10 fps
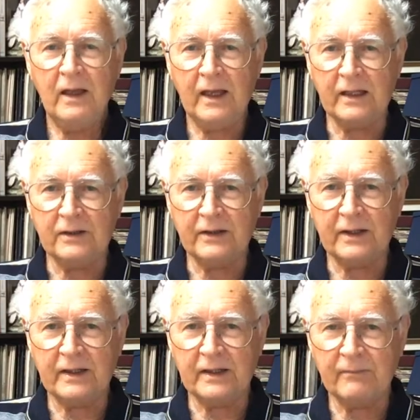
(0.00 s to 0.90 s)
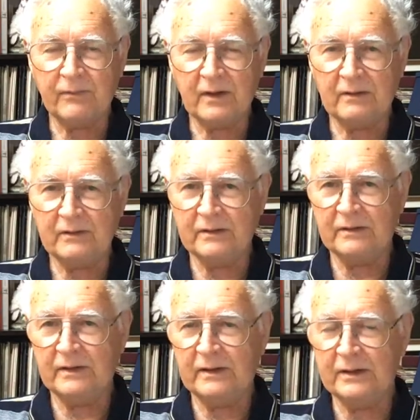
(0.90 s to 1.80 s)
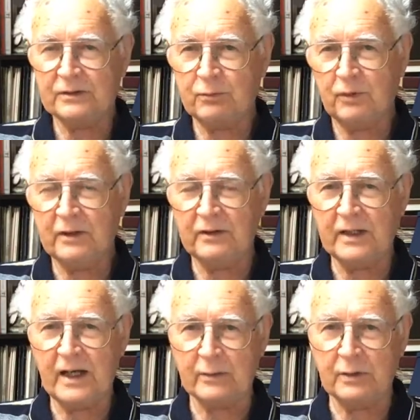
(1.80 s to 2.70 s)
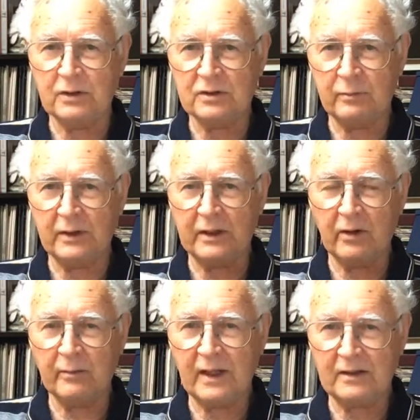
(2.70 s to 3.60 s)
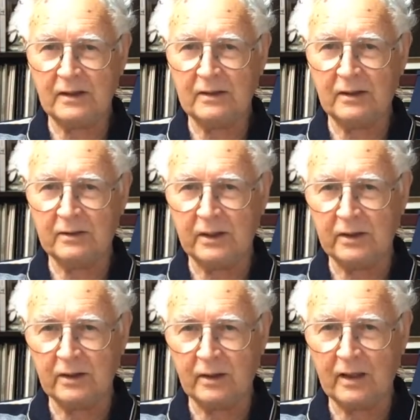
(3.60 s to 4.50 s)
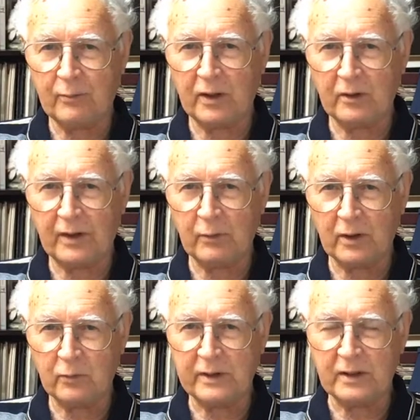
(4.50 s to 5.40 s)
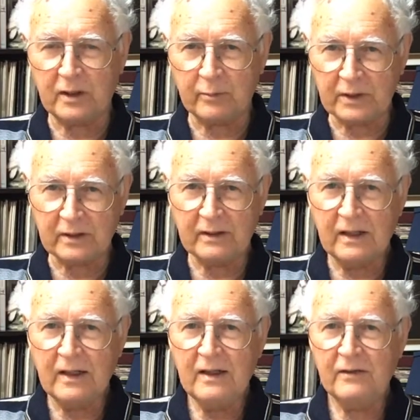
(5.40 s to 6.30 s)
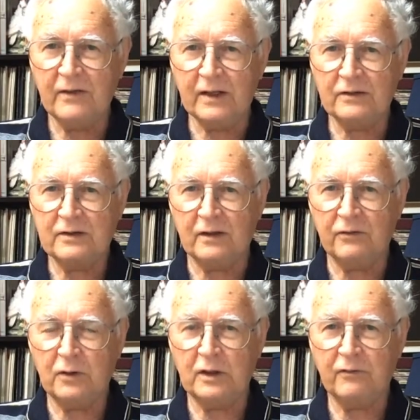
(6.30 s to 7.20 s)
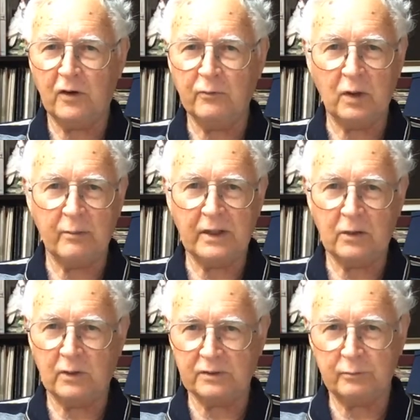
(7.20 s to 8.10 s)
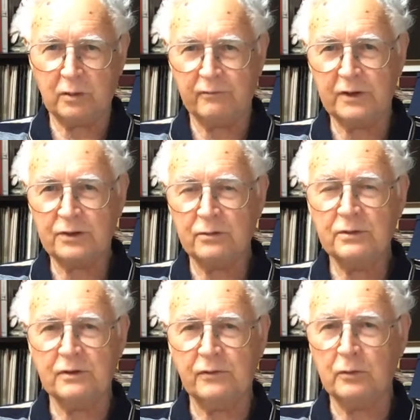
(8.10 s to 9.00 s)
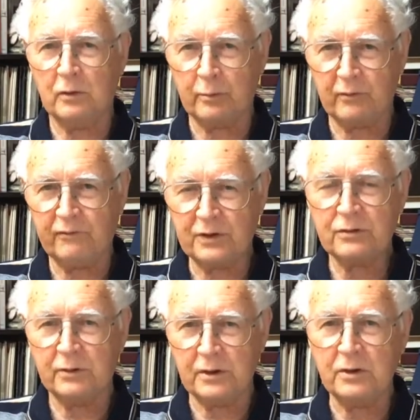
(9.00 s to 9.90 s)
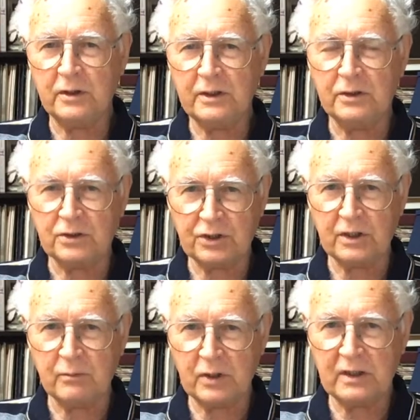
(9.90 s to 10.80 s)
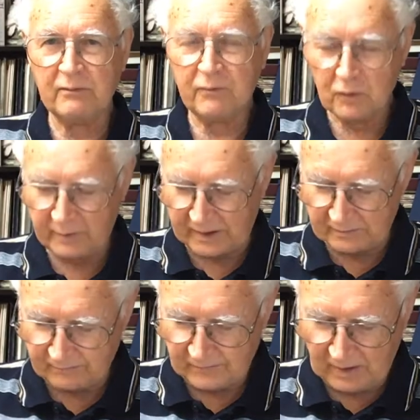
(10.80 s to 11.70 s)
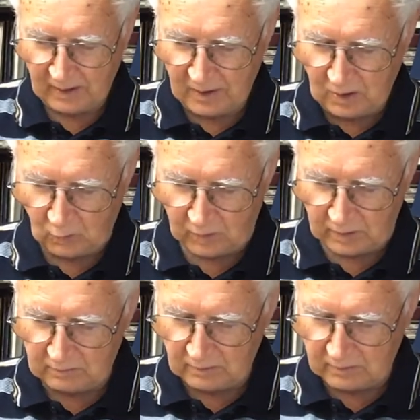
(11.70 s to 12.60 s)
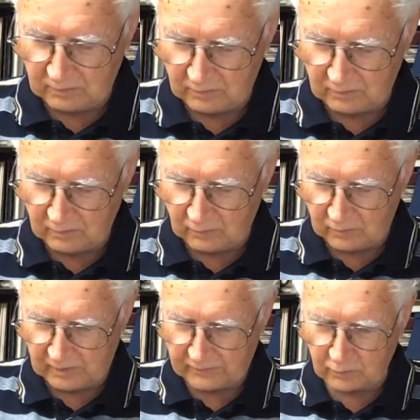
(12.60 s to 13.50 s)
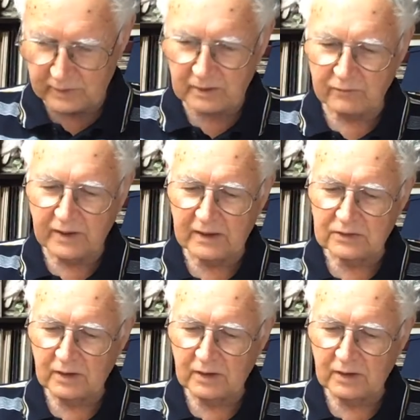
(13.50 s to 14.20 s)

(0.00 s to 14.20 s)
And the argument used to be going back then, and he'll elaborate on that when I read in a minute, that 35mm wasn't professionals. If you were a professional, you needed to shoot medium format. Well, we'll have a read of that.